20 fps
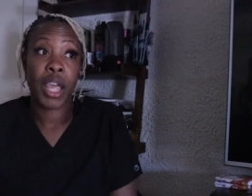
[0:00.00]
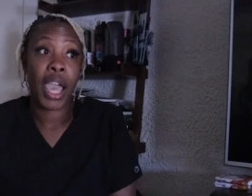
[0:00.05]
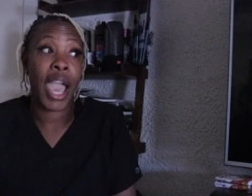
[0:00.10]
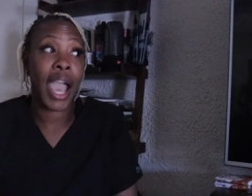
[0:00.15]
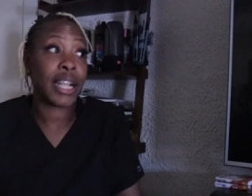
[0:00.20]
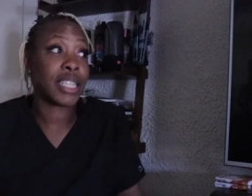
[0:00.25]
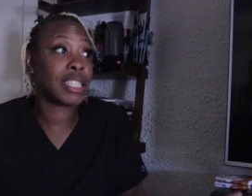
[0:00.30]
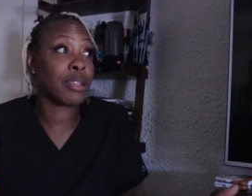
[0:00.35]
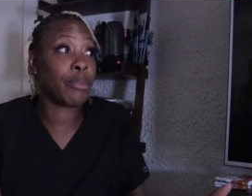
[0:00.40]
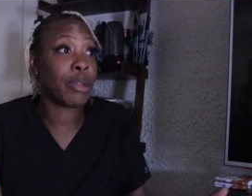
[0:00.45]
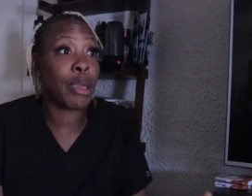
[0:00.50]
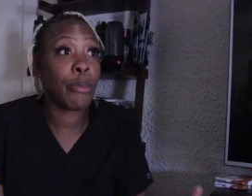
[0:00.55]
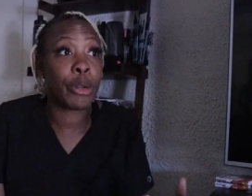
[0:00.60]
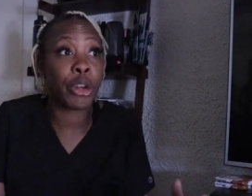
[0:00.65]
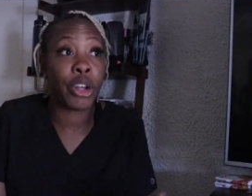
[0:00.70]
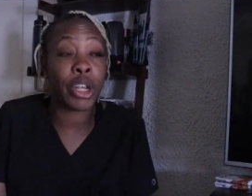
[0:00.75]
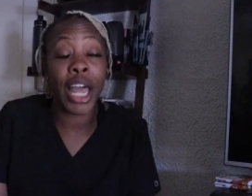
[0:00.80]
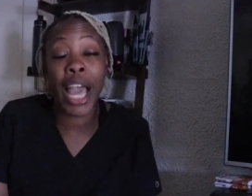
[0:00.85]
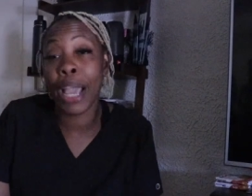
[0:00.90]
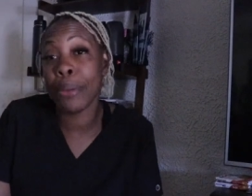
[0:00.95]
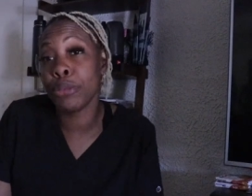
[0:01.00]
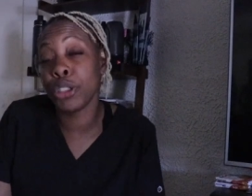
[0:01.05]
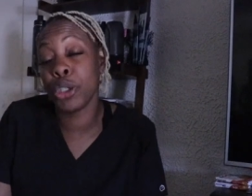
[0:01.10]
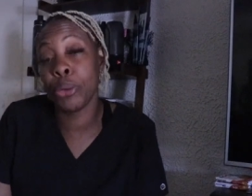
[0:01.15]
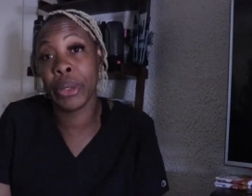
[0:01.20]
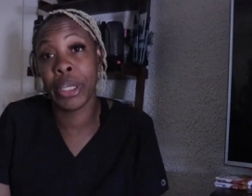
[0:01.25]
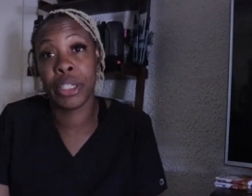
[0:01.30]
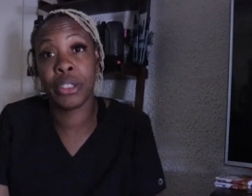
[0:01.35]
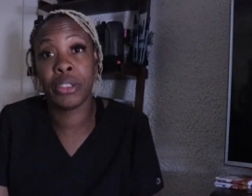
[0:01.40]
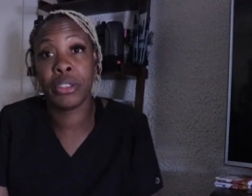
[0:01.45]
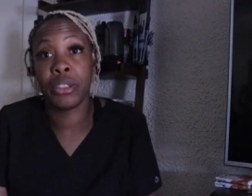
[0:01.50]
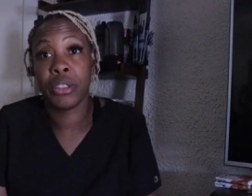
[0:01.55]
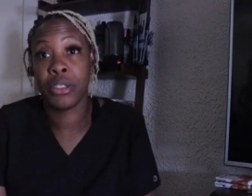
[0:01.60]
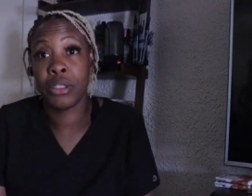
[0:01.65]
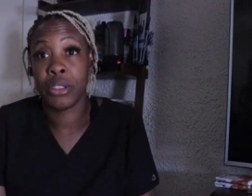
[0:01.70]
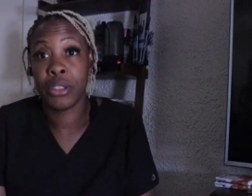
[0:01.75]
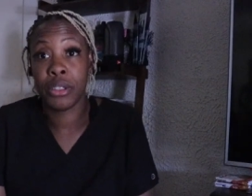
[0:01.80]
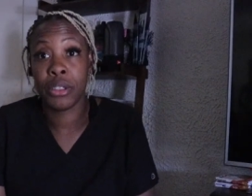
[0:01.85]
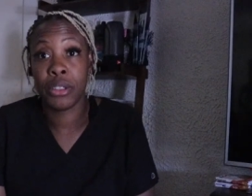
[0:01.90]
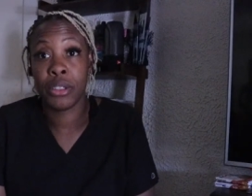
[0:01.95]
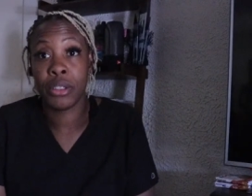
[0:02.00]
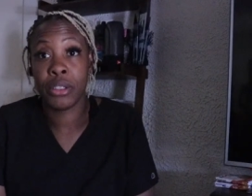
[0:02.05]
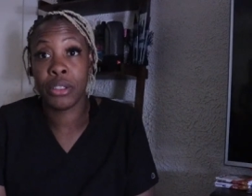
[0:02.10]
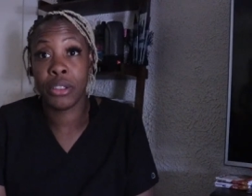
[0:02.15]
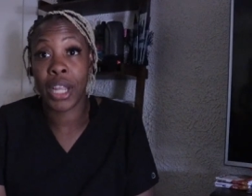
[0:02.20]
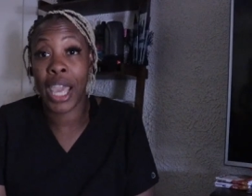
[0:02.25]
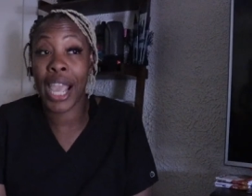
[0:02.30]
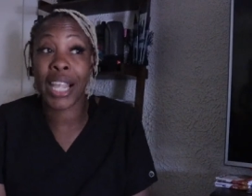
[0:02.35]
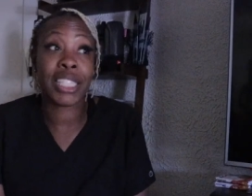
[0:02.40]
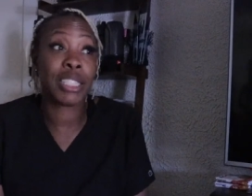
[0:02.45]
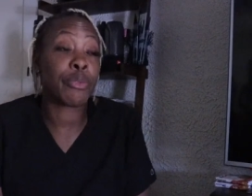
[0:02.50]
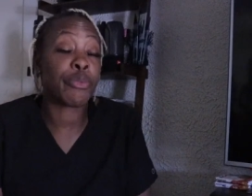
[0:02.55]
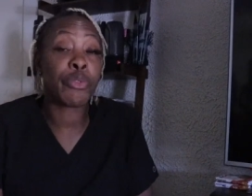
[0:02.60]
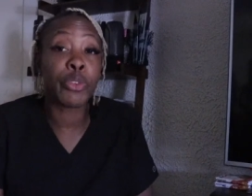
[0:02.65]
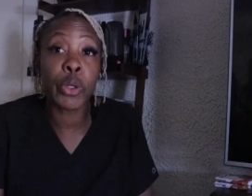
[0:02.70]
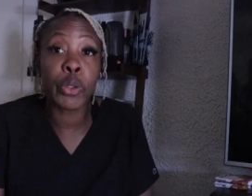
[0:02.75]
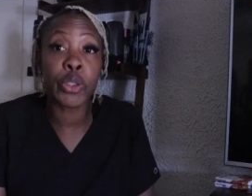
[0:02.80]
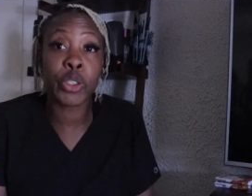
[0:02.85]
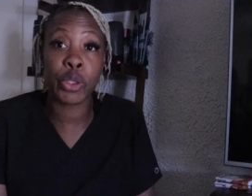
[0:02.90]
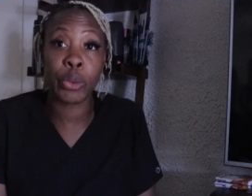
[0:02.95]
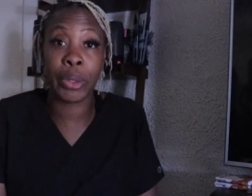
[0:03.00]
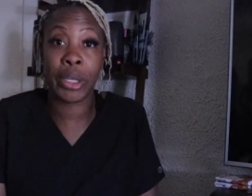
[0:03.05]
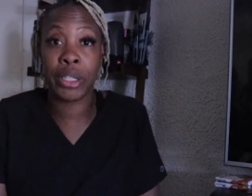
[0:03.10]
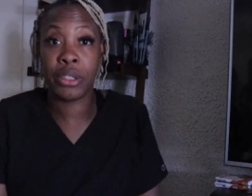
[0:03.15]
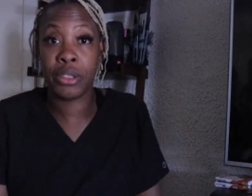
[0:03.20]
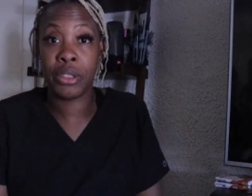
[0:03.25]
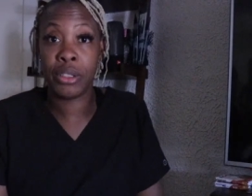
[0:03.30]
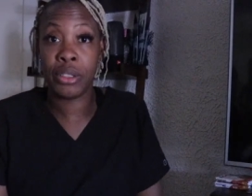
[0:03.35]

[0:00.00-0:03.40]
Add some lemon or lime to it. Add some fruit to it.